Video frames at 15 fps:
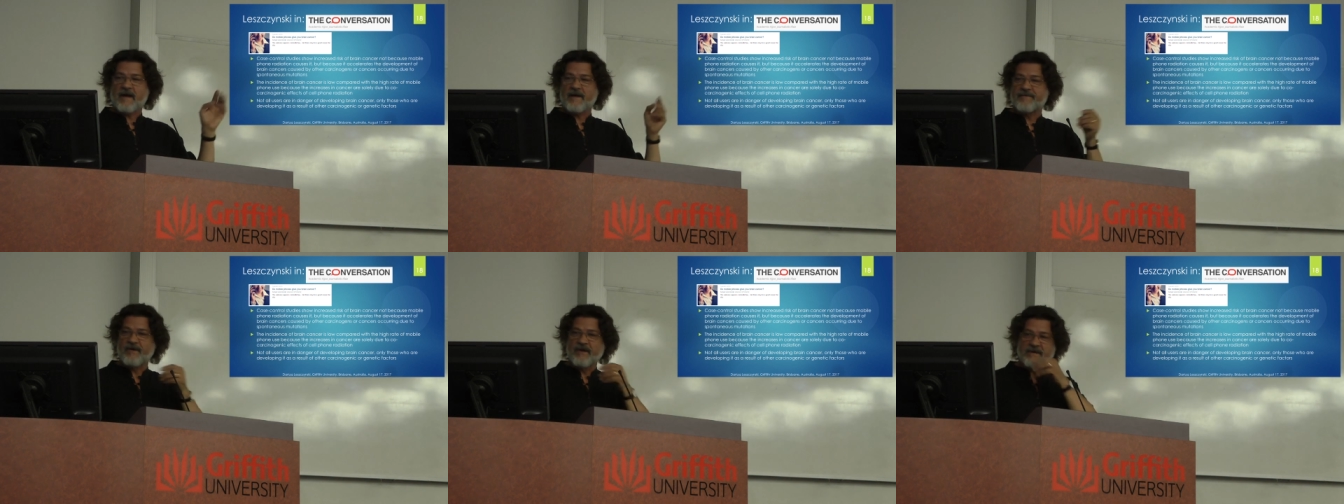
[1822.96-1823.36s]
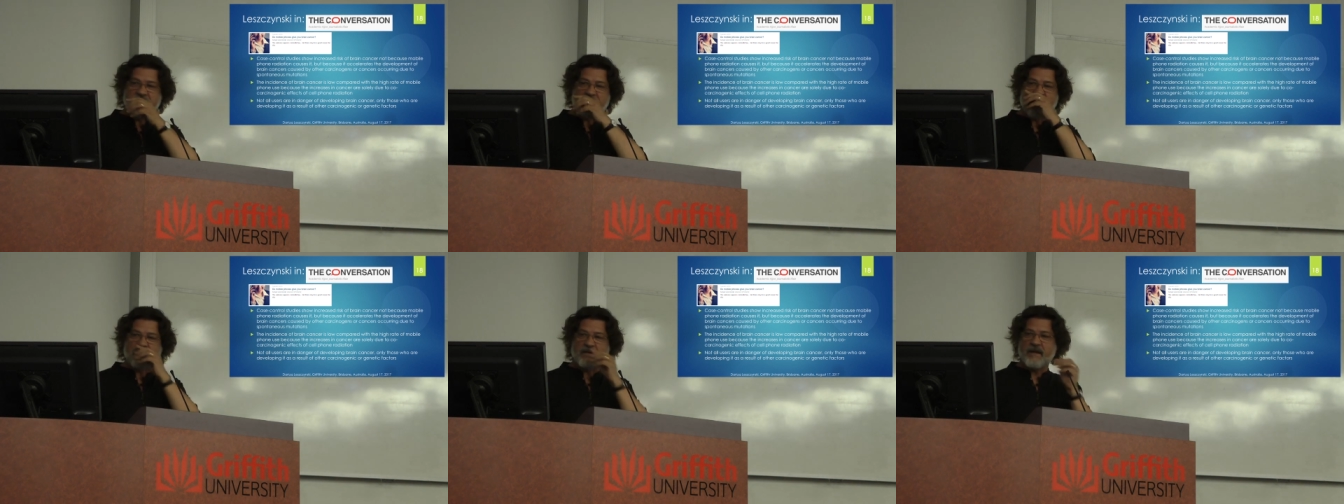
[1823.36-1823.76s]
I have
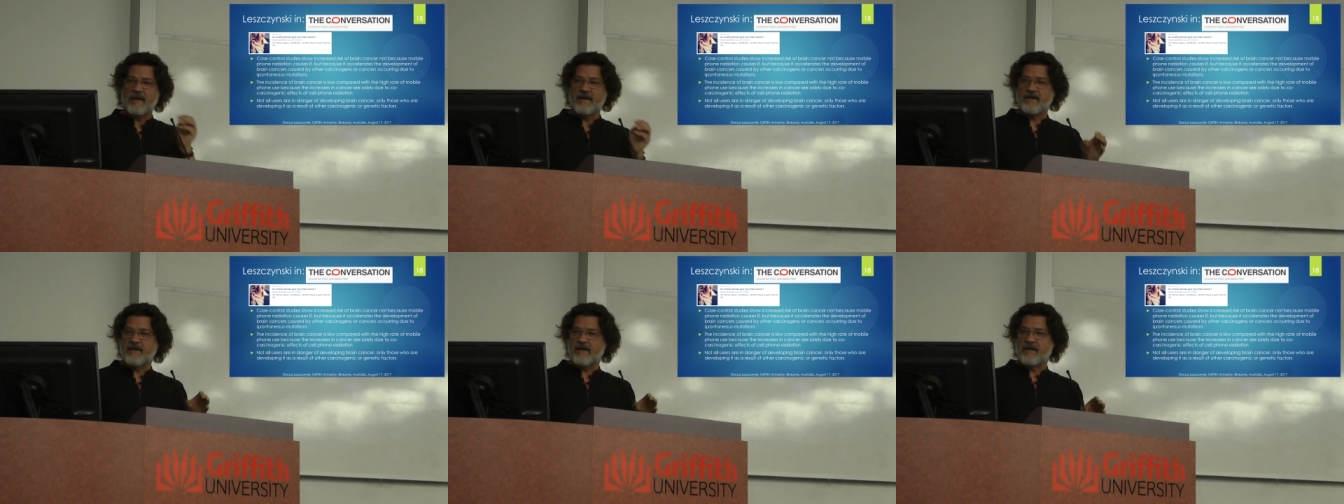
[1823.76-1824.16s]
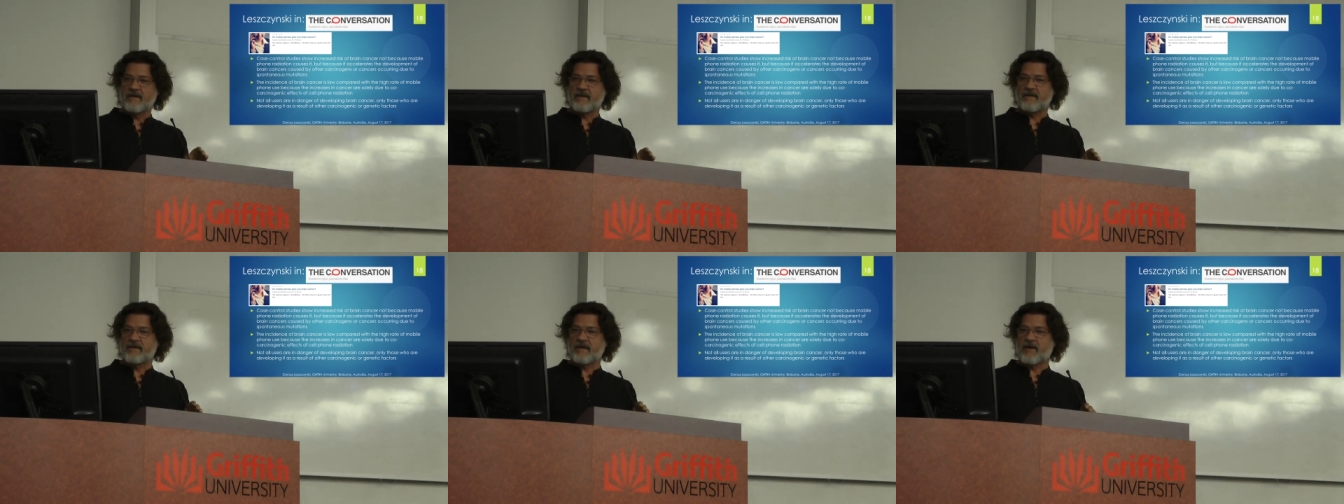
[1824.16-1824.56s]
written an article
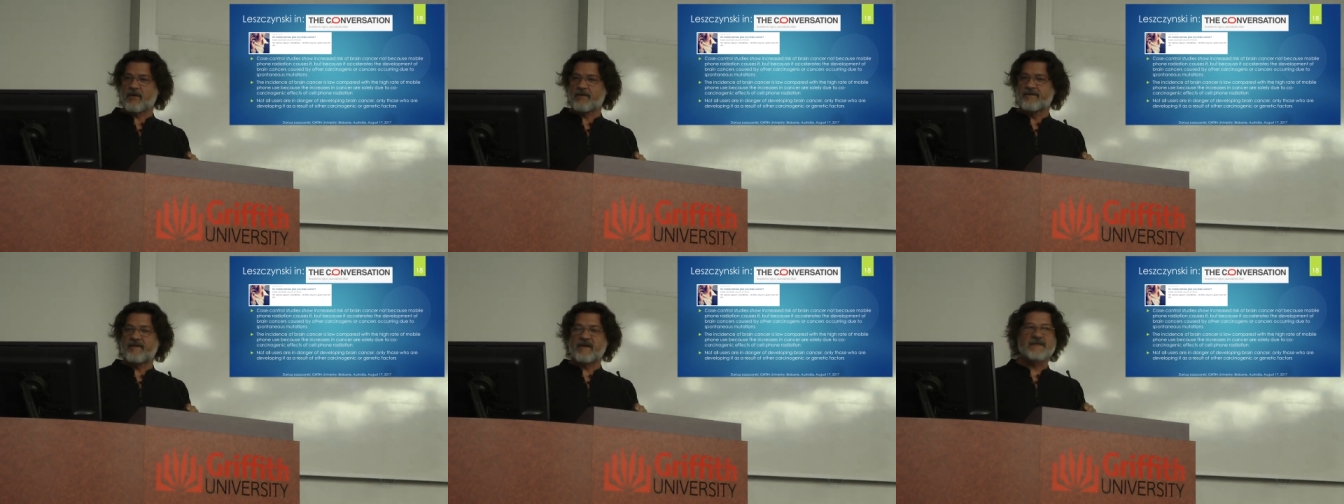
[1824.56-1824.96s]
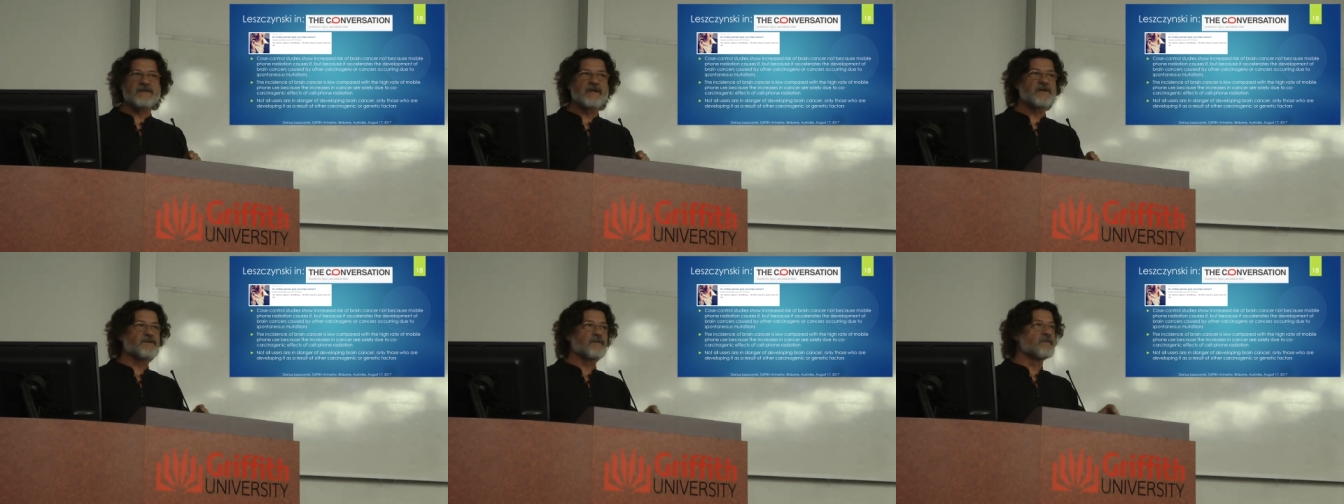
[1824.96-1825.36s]
in, in The
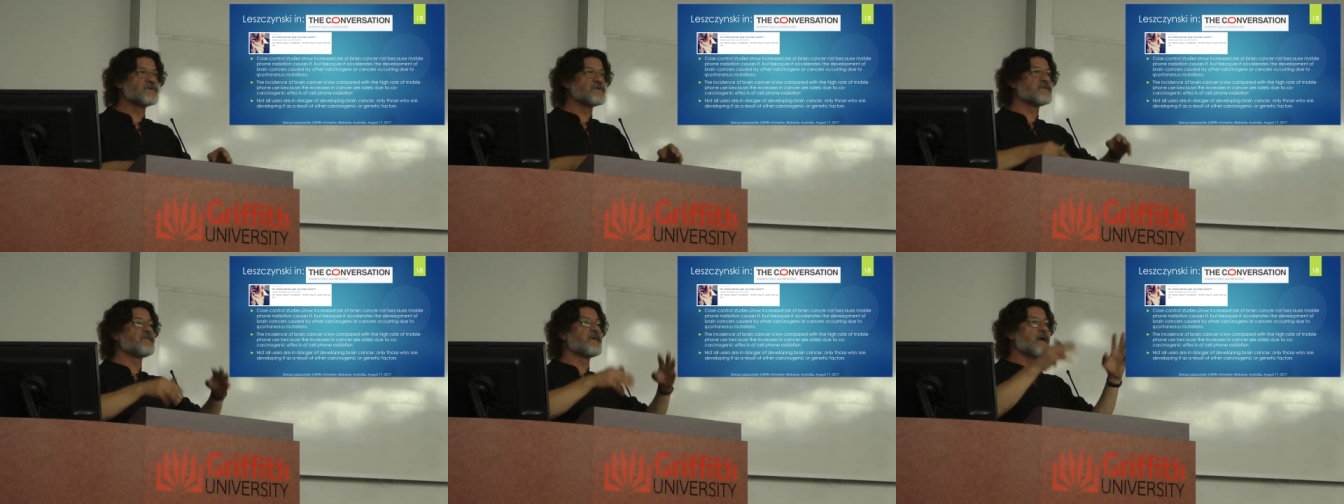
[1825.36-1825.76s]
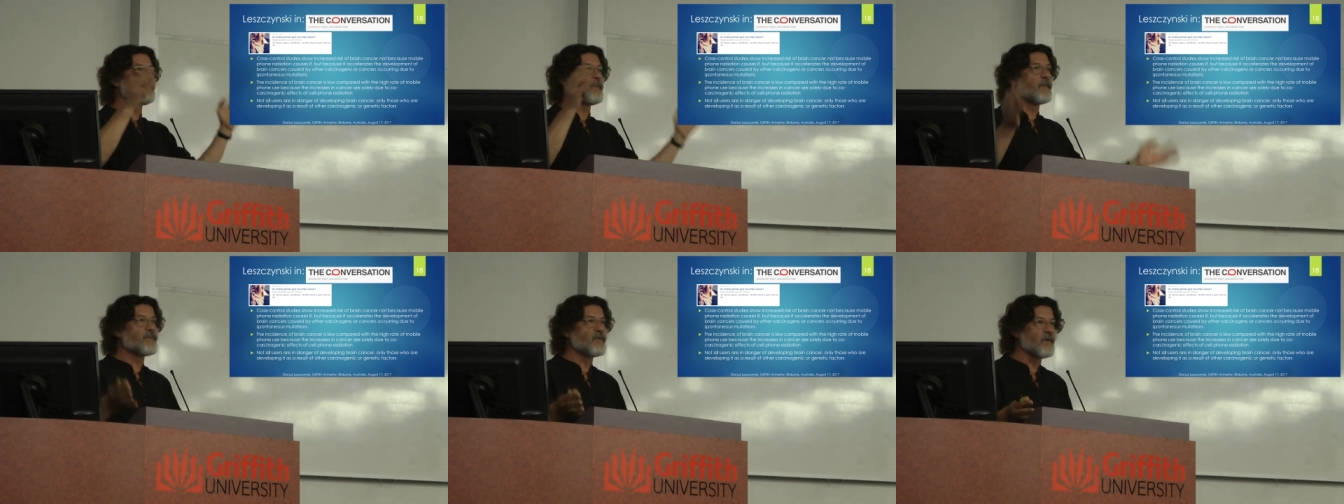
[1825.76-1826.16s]
Conversation, which is
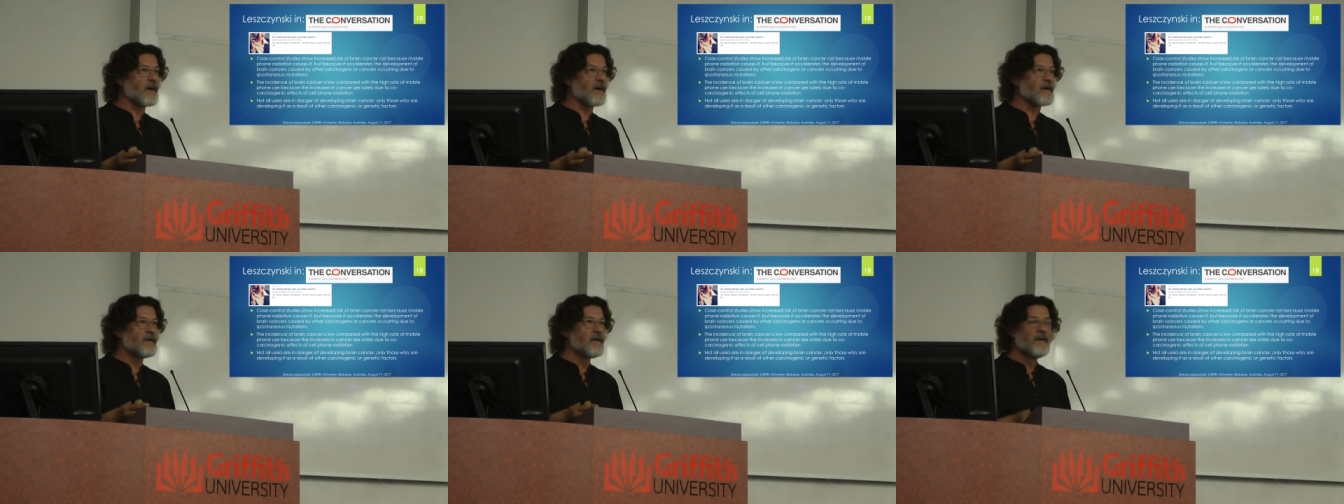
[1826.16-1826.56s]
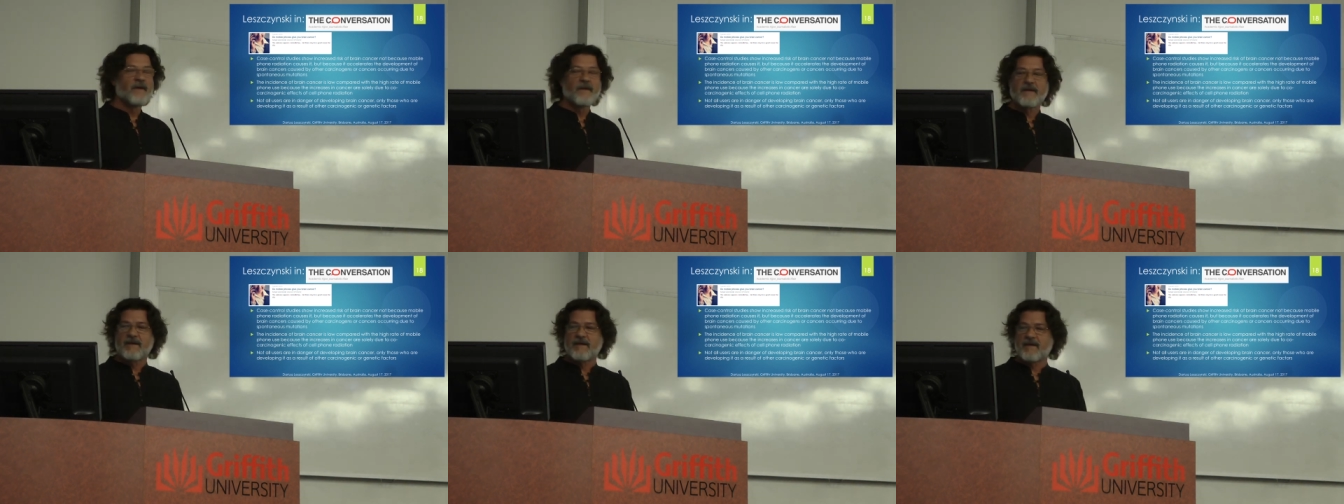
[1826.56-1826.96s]
very popular
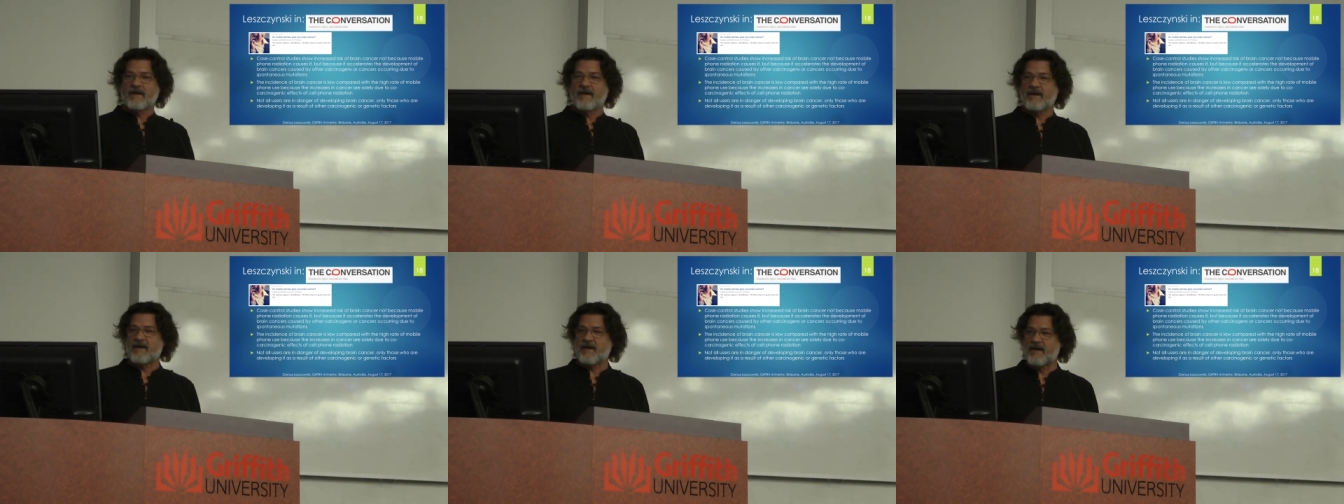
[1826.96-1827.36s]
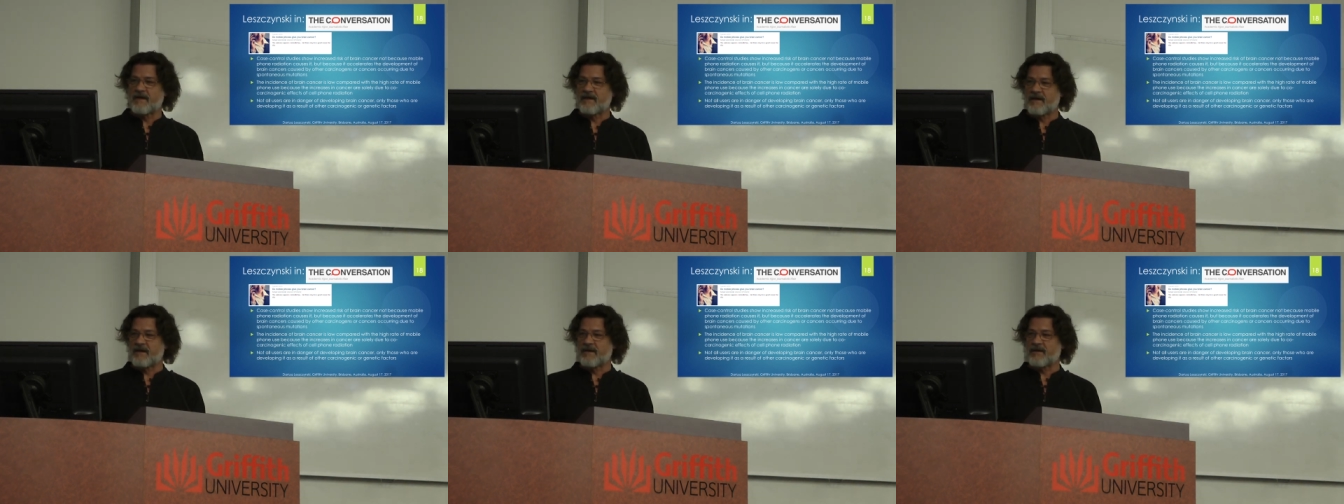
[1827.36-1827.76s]
here
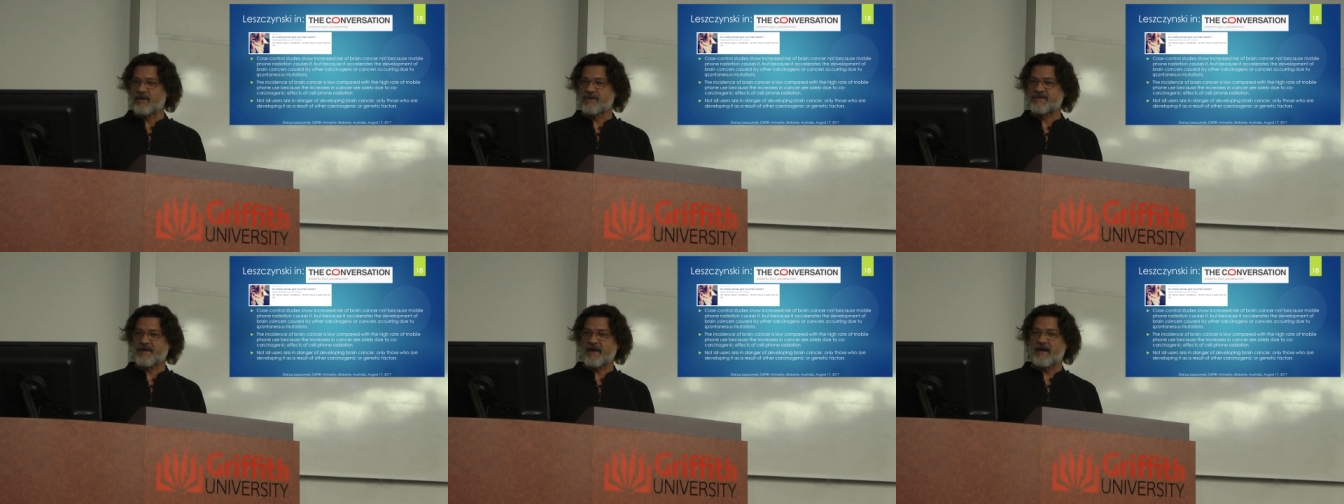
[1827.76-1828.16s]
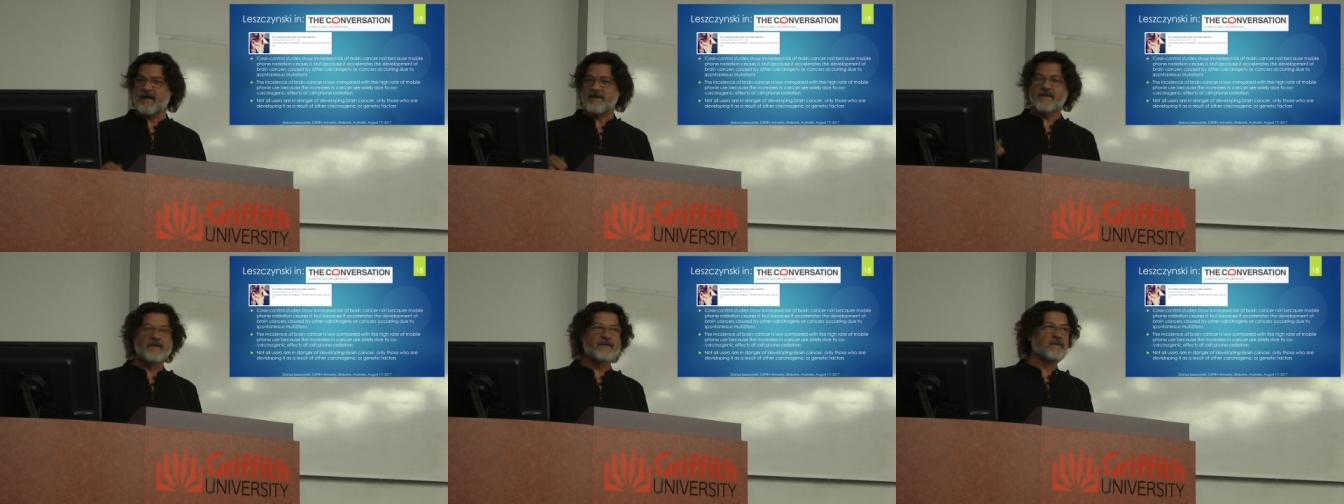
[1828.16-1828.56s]
in, in
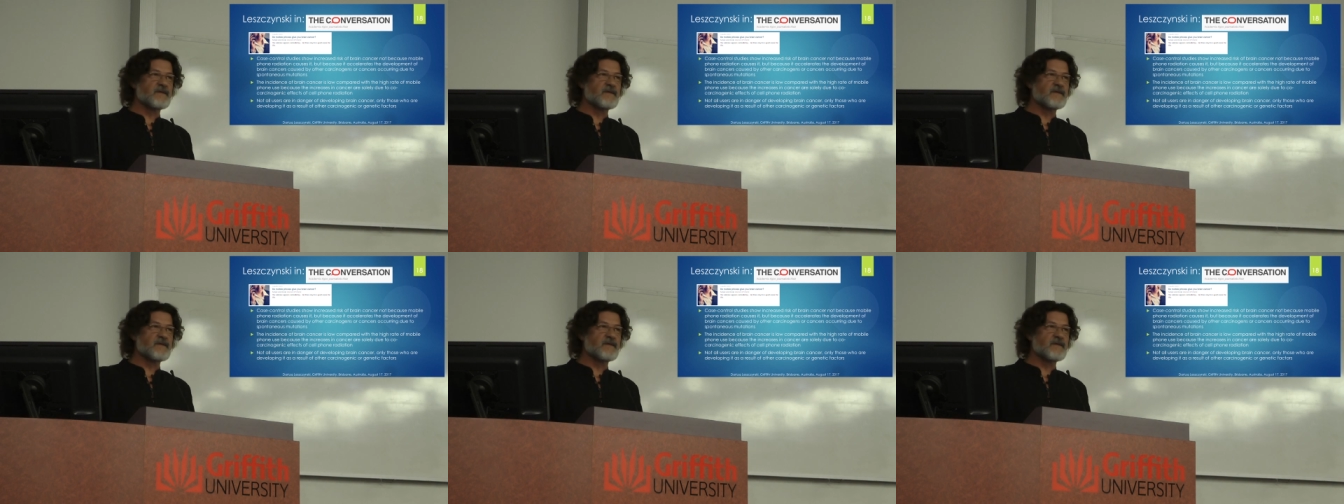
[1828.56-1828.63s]
Australia.